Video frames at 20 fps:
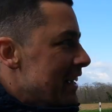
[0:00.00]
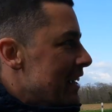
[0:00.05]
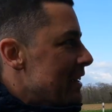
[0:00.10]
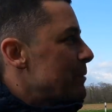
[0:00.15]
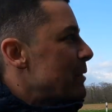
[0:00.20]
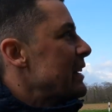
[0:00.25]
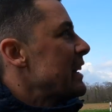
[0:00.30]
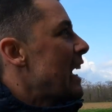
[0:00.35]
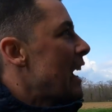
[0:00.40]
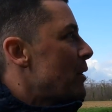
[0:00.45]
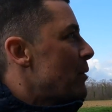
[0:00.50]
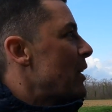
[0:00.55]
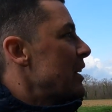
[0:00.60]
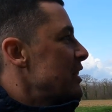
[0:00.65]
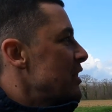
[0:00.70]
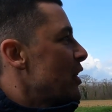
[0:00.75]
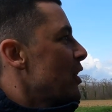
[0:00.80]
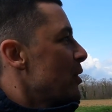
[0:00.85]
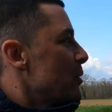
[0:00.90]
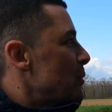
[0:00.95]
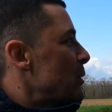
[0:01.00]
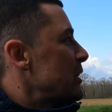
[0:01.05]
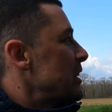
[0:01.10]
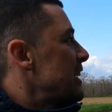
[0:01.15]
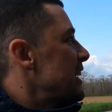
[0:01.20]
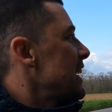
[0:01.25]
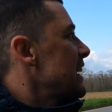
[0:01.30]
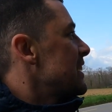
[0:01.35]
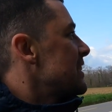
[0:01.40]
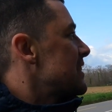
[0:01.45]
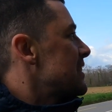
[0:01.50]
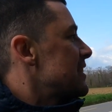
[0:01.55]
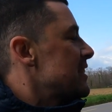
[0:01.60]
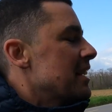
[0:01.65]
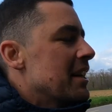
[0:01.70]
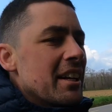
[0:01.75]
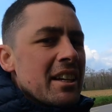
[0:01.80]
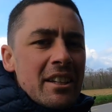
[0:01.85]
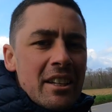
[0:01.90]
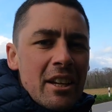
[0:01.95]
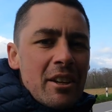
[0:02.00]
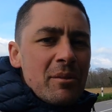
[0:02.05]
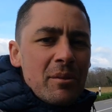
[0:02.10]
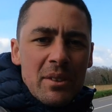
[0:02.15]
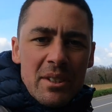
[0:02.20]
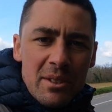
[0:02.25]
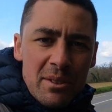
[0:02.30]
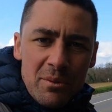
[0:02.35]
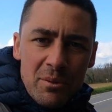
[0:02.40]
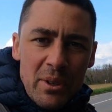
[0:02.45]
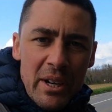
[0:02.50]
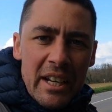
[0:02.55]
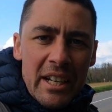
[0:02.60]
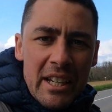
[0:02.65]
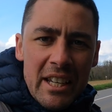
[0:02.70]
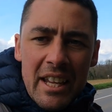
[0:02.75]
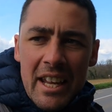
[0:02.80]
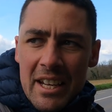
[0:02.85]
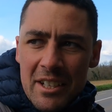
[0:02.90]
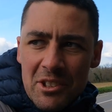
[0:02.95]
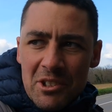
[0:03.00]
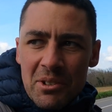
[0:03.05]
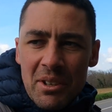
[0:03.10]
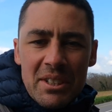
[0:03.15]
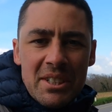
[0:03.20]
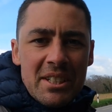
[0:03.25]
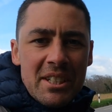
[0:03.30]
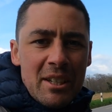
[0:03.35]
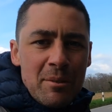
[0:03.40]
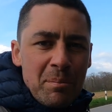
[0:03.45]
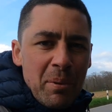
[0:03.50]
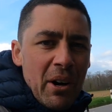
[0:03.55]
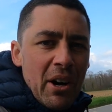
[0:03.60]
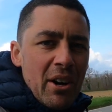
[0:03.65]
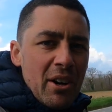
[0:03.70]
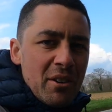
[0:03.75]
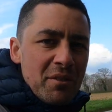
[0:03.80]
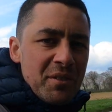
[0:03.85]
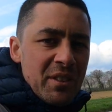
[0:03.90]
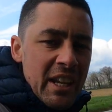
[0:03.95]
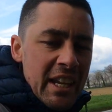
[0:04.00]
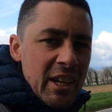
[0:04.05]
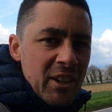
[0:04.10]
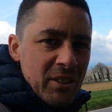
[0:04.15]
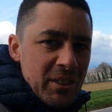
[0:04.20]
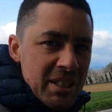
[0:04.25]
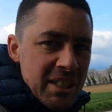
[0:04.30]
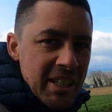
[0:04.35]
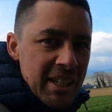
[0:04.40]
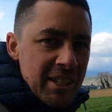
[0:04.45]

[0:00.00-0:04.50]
but now I know what it is. Yeah, it's a really interesting part of Nyon's